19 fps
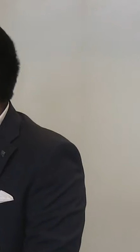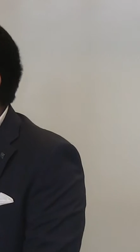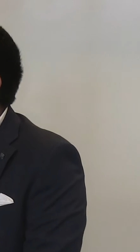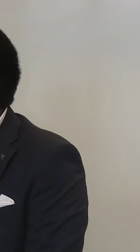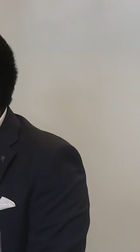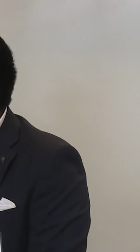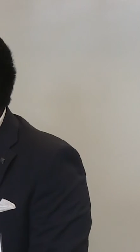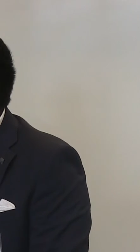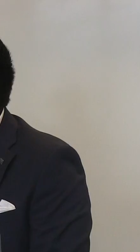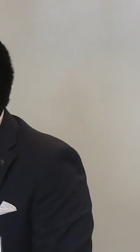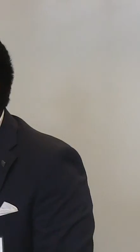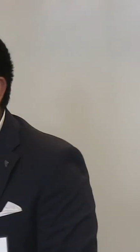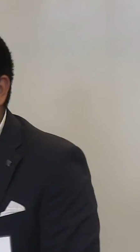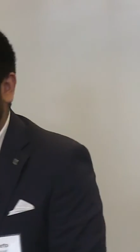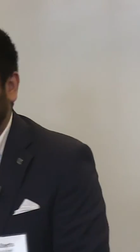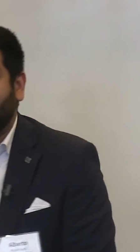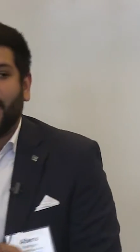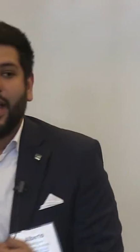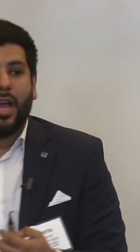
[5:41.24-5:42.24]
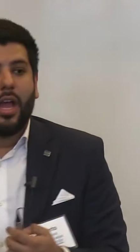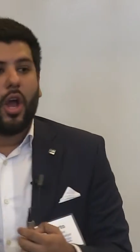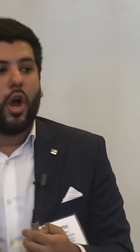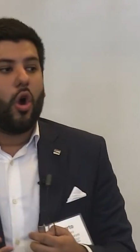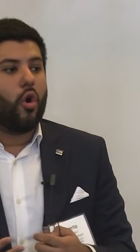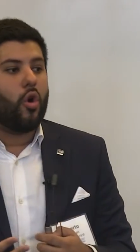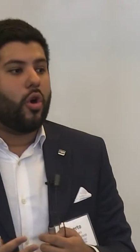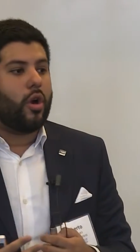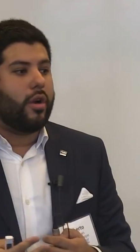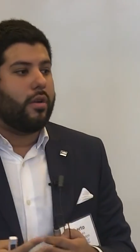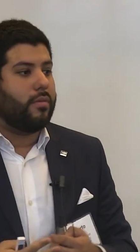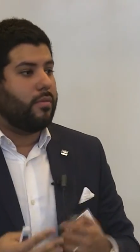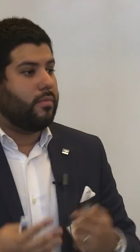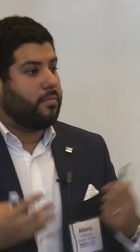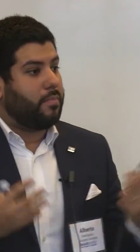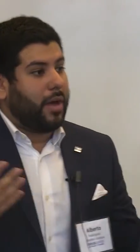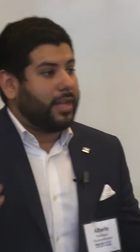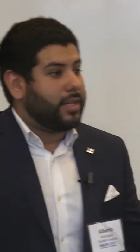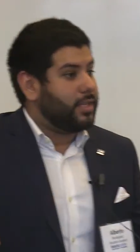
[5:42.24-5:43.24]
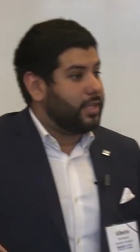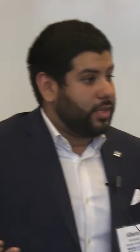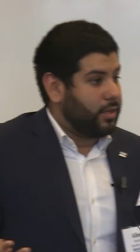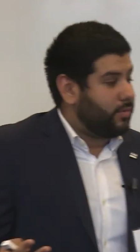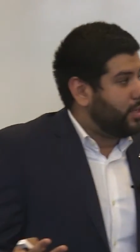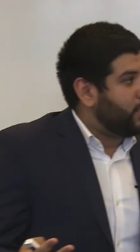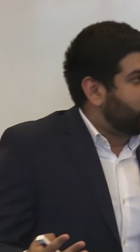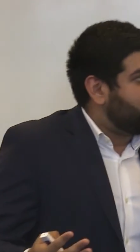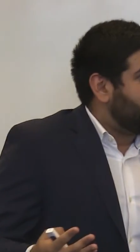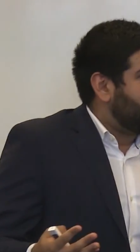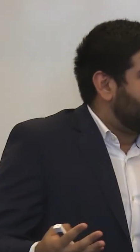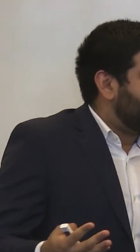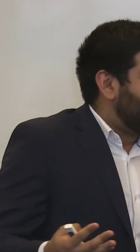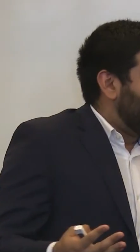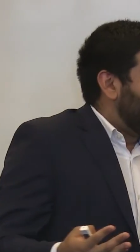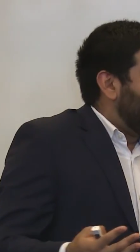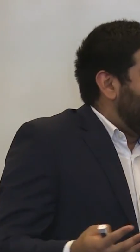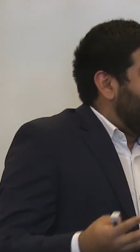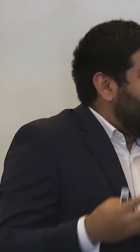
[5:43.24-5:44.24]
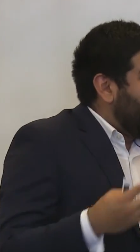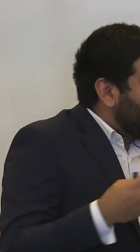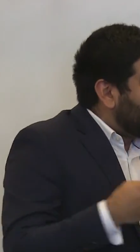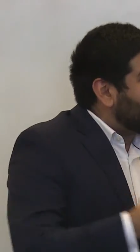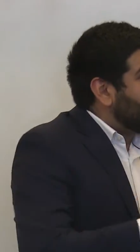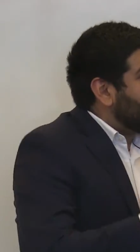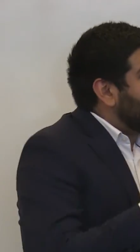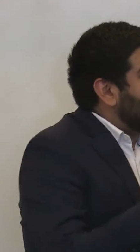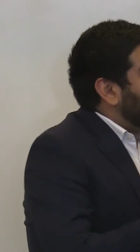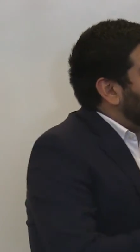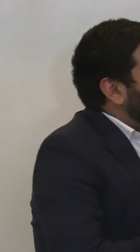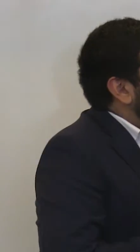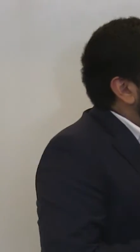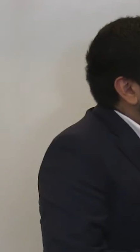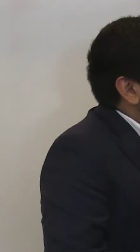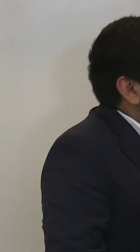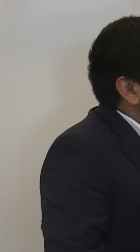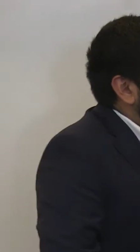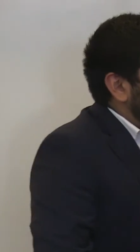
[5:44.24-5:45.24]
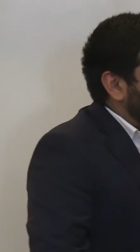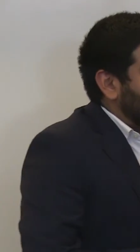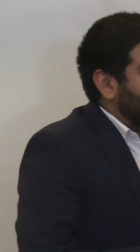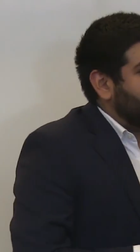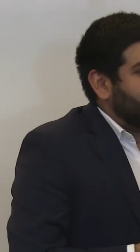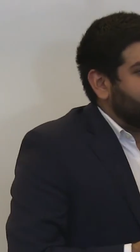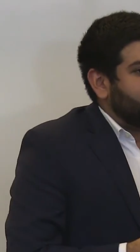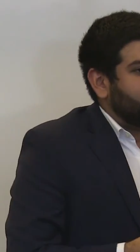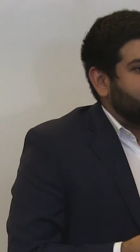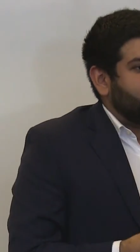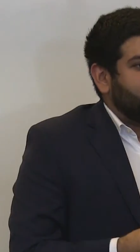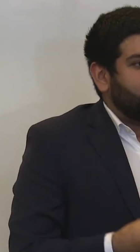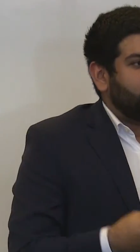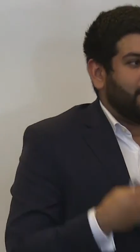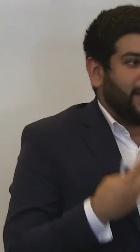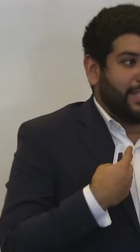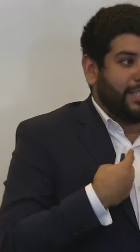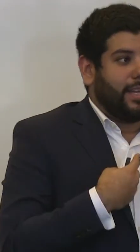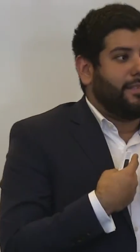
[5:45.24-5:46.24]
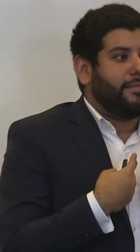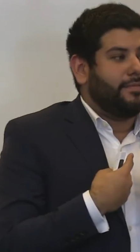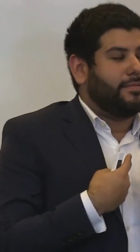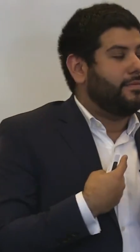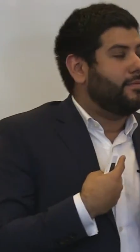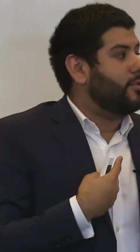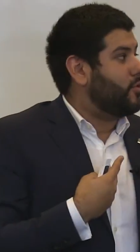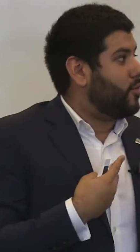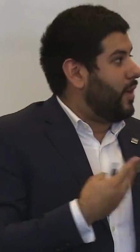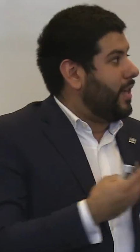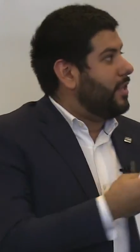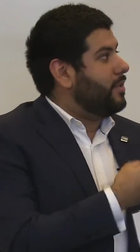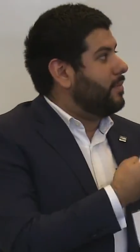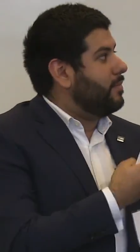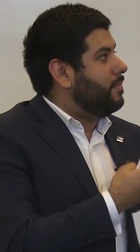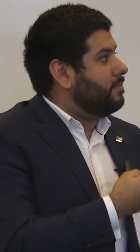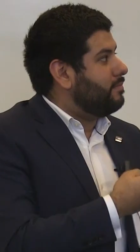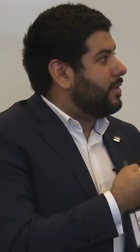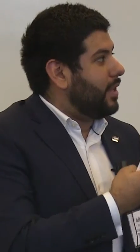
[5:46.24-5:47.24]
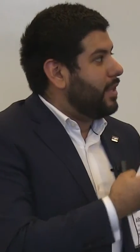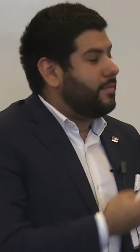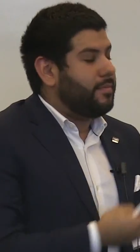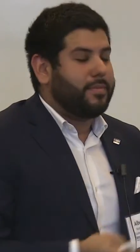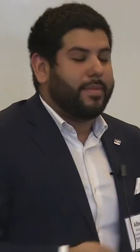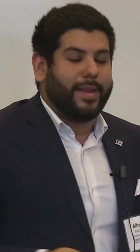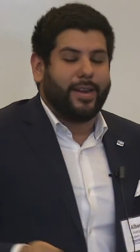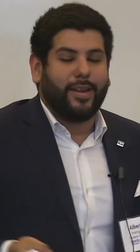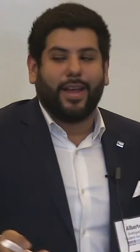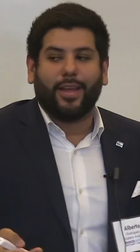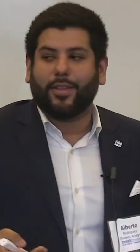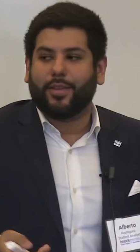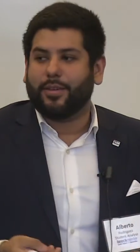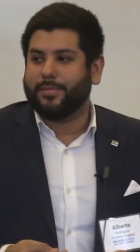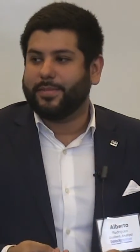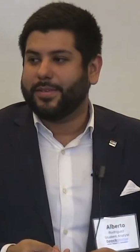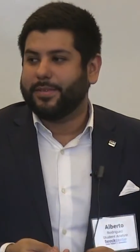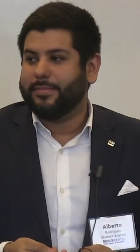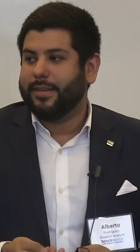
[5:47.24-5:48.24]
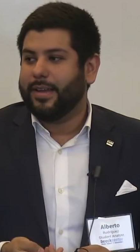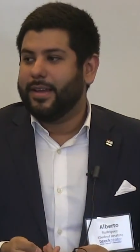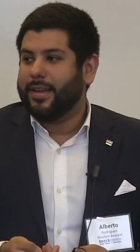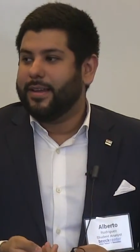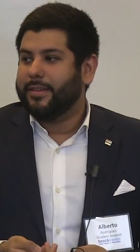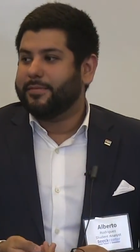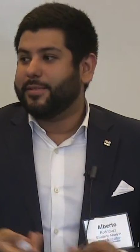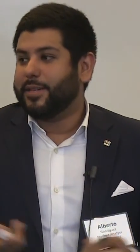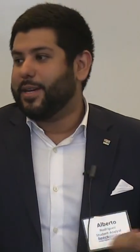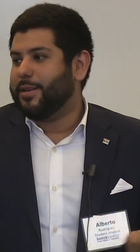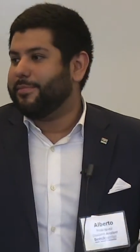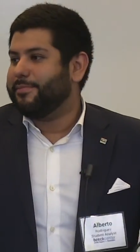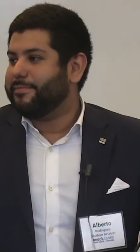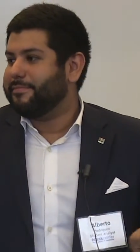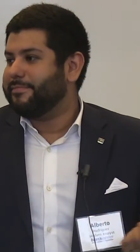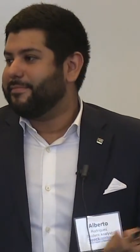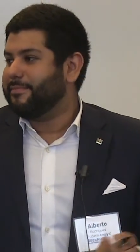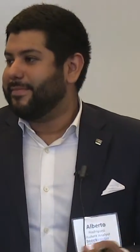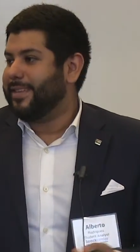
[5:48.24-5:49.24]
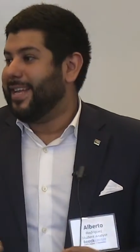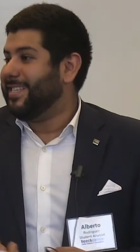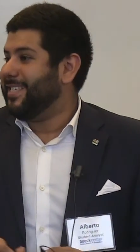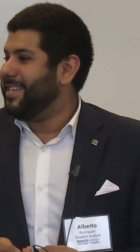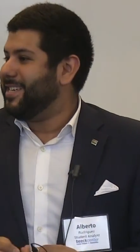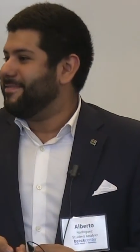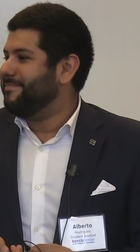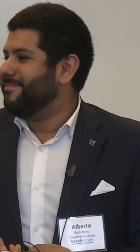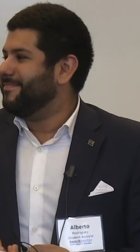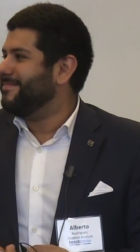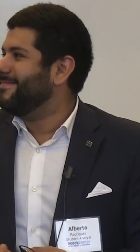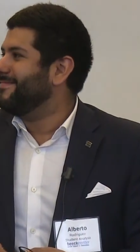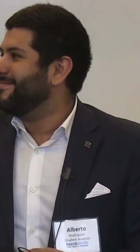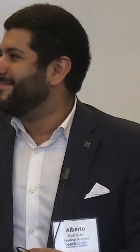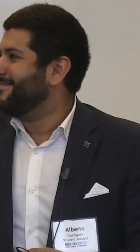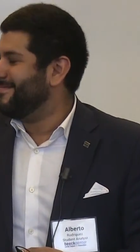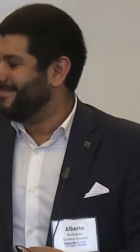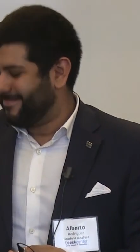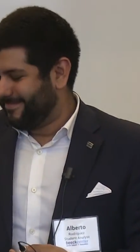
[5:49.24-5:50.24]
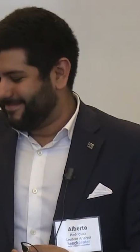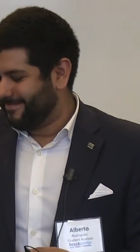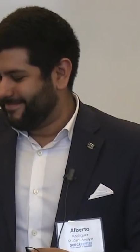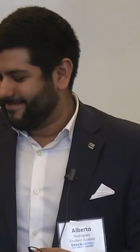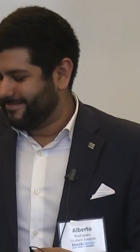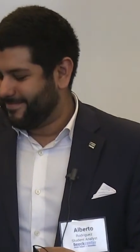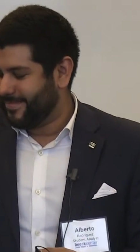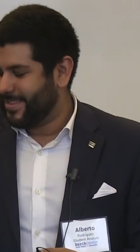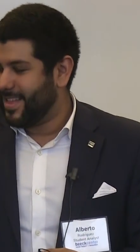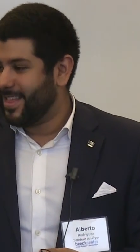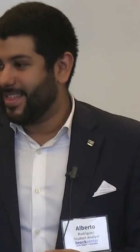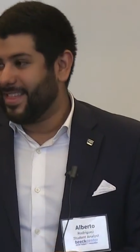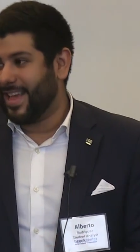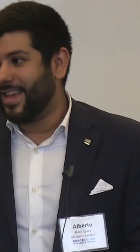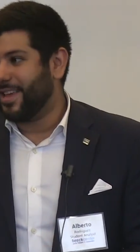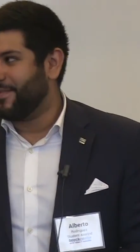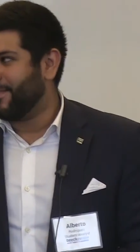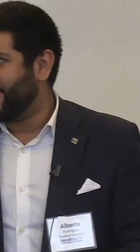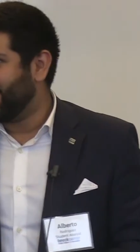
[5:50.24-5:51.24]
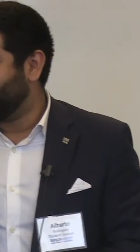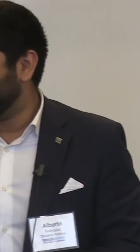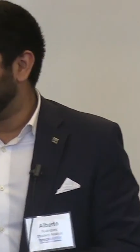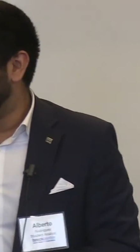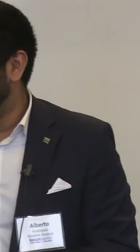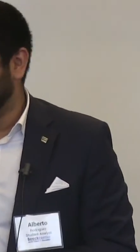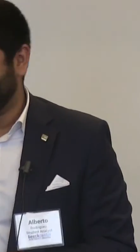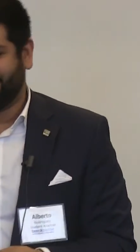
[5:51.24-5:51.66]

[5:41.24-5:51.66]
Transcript: human-centered design or policy research, and actually apply them to myself, trying to deliver better outcomes. So that's it. Thank you.